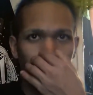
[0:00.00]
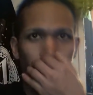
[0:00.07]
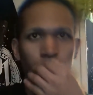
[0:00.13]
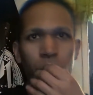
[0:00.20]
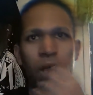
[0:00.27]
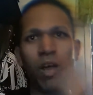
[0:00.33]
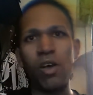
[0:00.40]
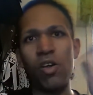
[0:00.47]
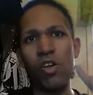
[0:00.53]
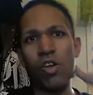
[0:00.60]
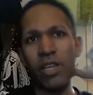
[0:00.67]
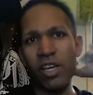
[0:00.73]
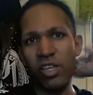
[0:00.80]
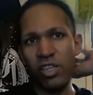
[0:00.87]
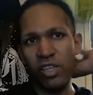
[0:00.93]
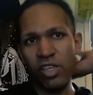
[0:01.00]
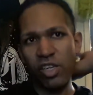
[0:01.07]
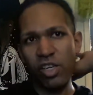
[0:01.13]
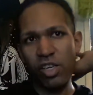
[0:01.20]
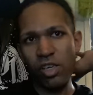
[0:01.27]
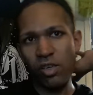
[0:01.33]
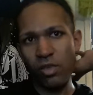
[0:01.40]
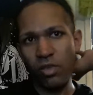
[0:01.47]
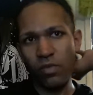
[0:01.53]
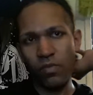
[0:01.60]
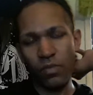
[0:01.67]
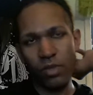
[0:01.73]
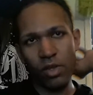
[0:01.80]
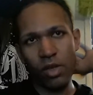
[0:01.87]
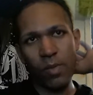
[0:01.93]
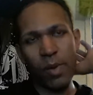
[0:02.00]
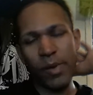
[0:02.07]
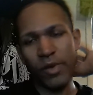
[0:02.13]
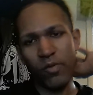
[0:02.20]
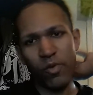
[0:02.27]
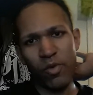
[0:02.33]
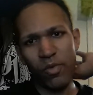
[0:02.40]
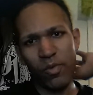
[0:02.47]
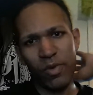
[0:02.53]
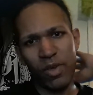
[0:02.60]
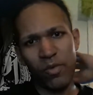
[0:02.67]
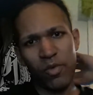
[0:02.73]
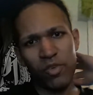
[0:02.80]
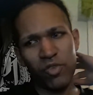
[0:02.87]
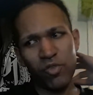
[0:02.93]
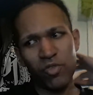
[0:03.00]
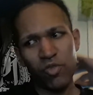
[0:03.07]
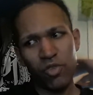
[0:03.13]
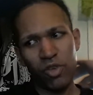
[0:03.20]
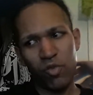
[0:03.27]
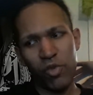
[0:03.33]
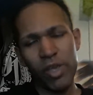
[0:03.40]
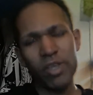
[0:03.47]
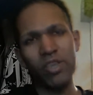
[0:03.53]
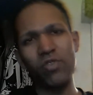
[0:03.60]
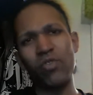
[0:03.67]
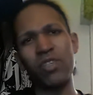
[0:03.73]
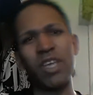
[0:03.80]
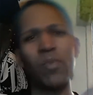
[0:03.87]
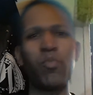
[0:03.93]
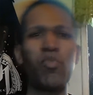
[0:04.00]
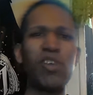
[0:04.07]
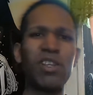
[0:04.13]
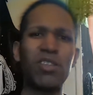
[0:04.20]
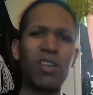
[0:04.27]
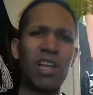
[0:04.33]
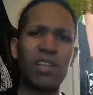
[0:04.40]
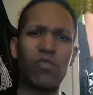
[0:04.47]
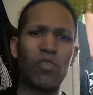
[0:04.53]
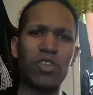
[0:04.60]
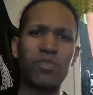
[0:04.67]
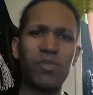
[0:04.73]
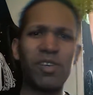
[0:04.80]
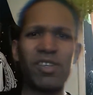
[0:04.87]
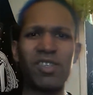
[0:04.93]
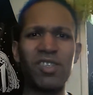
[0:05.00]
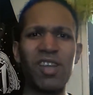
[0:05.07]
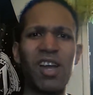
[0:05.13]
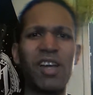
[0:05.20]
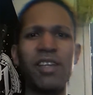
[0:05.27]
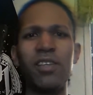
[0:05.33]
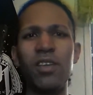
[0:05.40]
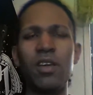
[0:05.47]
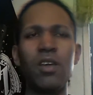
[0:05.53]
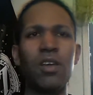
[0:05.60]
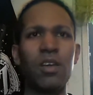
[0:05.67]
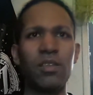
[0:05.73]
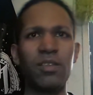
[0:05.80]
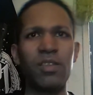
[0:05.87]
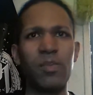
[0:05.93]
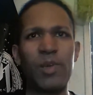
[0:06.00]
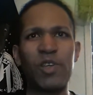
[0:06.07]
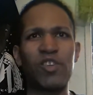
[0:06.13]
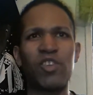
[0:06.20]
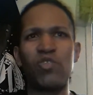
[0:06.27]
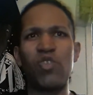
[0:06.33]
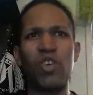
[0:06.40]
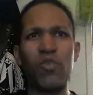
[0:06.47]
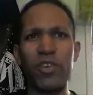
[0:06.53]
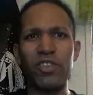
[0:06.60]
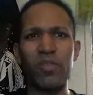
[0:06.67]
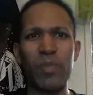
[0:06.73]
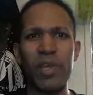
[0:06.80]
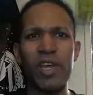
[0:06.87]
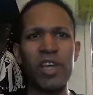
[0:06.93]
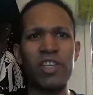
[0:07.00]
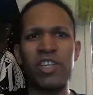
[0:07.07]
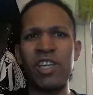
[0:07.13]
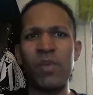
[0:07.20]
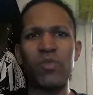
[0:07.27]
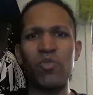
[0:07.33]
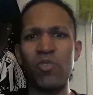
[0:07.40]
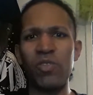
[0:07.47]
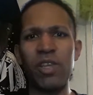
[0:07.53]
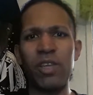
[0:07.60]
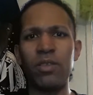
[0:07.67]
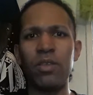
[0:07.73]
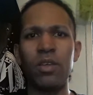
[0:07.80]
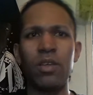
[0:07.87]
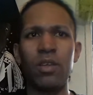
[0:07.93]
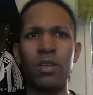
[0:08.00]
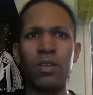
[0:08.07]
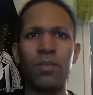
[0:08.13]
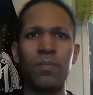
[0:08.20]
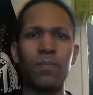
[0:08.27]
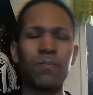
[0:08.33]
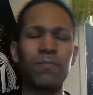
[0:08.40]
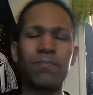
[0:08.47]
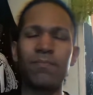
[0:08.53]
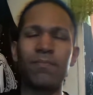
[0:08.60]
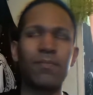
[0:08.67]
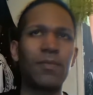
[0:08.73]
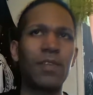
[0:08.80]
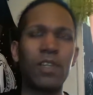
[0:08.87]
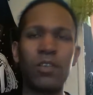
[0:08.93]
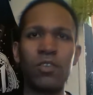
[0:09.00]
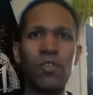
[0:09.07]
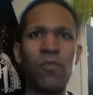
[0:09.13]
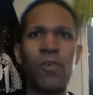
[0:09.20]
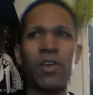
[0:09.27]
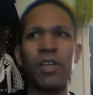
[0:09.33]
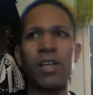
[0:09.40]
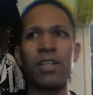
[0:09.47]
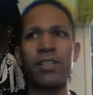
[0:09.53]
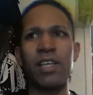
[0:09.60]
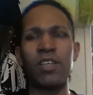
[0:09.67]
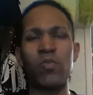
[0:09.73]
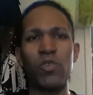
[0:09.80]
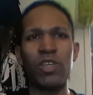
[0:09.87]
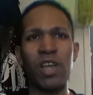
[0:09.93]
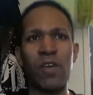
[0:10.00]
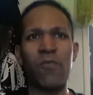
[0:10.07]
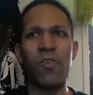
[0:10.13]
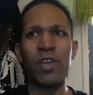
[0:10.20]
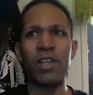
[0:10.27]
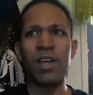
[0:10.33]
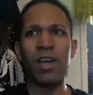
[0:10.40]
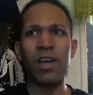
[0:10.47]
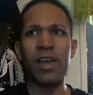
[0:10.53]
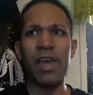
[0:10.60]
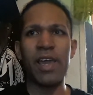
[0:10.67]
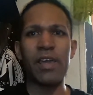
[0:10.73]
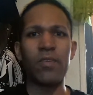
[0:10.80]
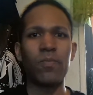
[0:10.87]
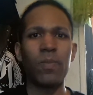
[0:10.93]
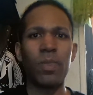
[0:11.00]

But I heard that she, about it, and while she was doing the ring, she was kept pointing at the, at the WrestleMania sign because she's going to WrestleMania, and she kept doing it. So for, that's one thing I fucking I hate.